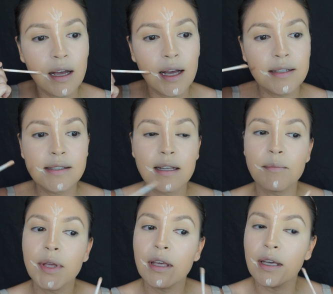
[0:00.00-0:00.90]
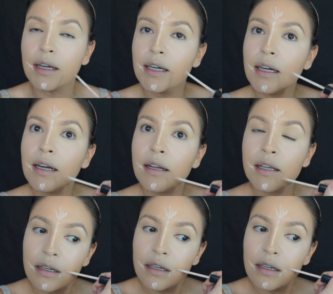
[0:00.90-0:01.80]
add some here,
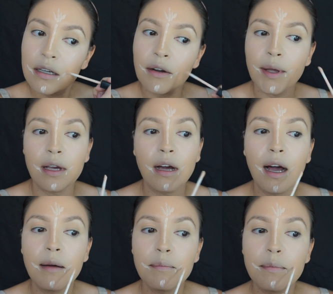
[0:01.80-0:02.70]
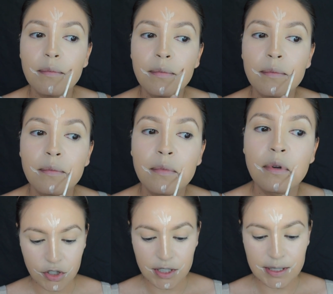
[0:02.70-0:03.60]
going up,
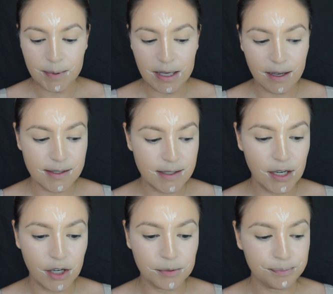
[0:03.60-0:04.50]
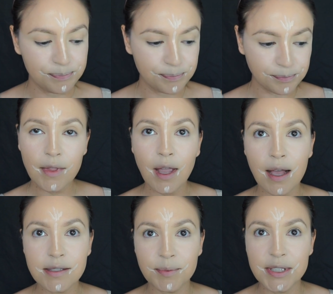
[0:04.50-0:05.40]
just because, you know,
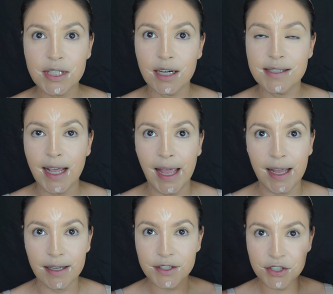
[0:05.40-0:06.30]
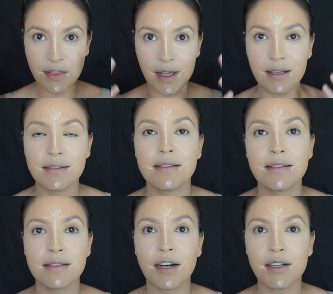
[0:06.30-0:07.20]
as we start to age, things
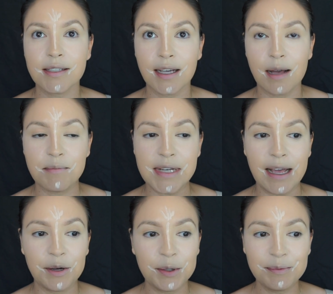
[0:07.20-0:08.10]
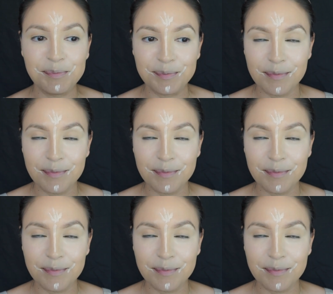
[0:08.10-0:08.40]
start to come down.